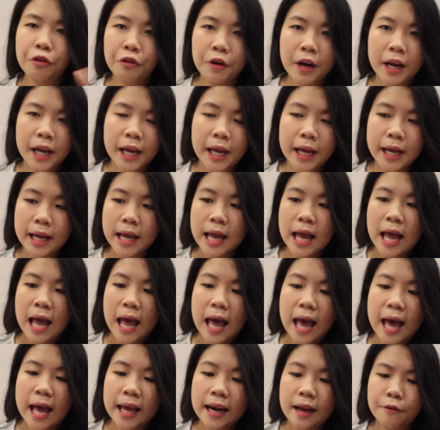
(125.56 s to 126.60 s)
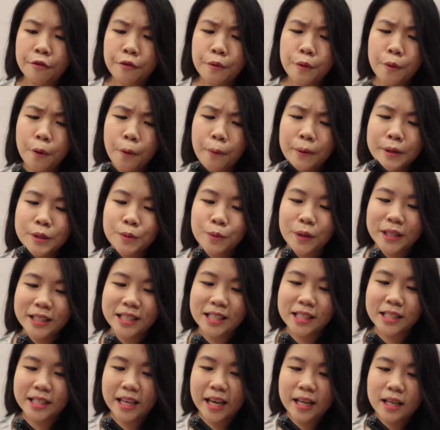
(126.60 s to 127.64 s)
grey, and I've always
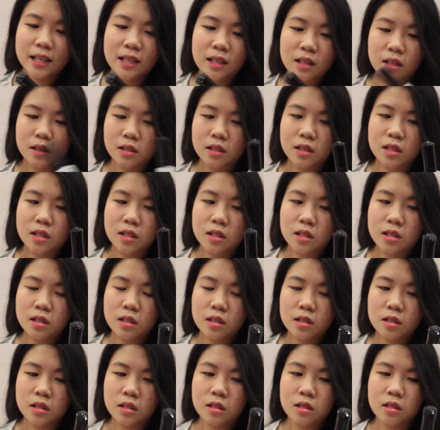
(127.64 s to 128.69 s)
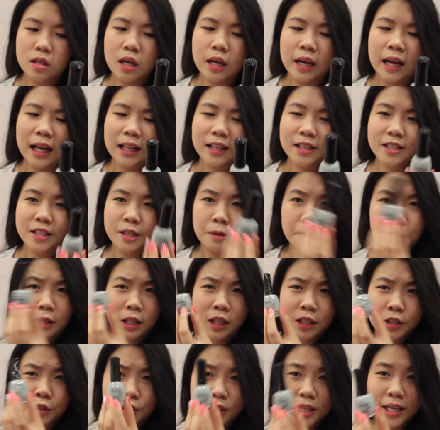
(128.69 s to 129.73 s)
wanted to get a colour
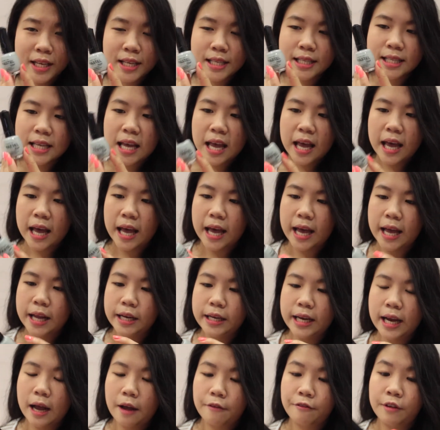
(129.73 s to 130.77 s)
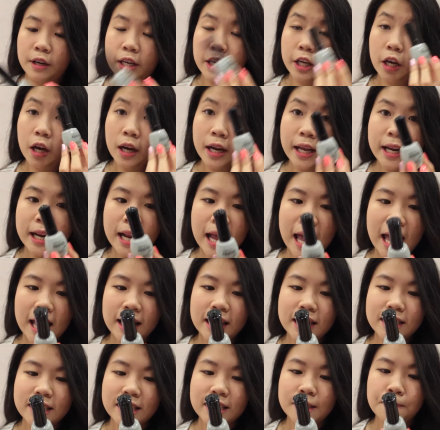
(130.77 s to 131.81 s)
similar to this, and yeah, I finally got it.
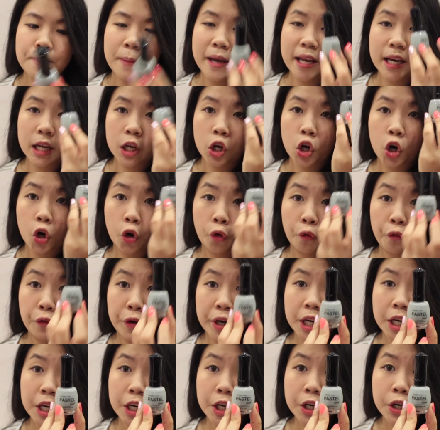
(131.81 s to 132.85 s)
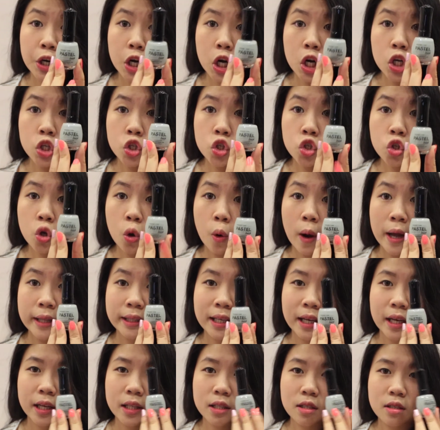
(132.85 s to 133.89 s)
And this is made in Korea, so I
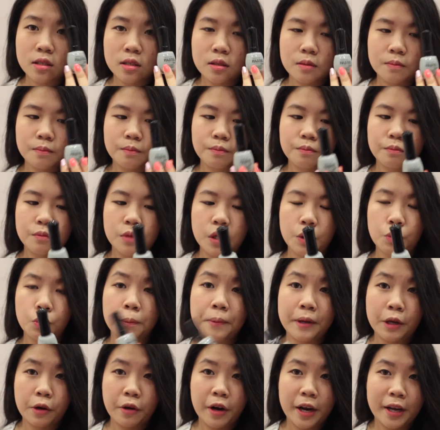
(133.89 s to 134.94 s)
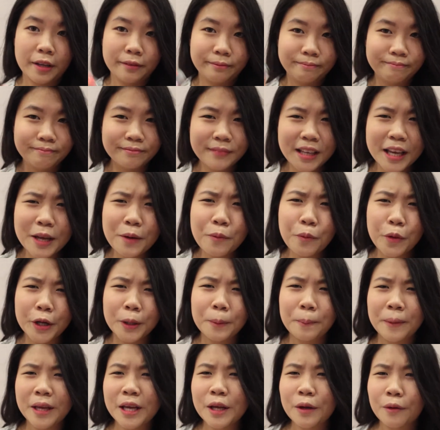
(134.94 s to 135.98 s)
think it will be great. It
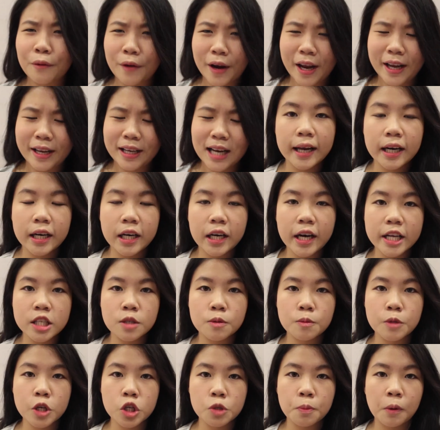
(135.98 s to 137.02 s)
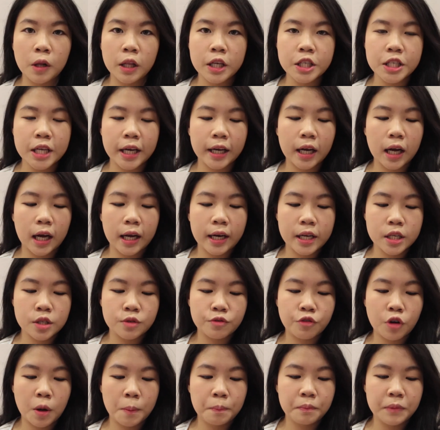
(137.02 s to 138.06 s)
will be great. And then the next nail polish I got
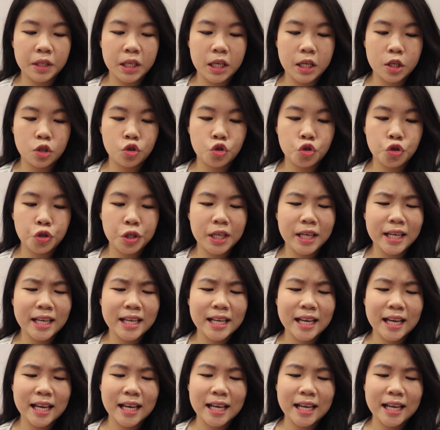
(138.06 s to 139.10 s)
is from the 3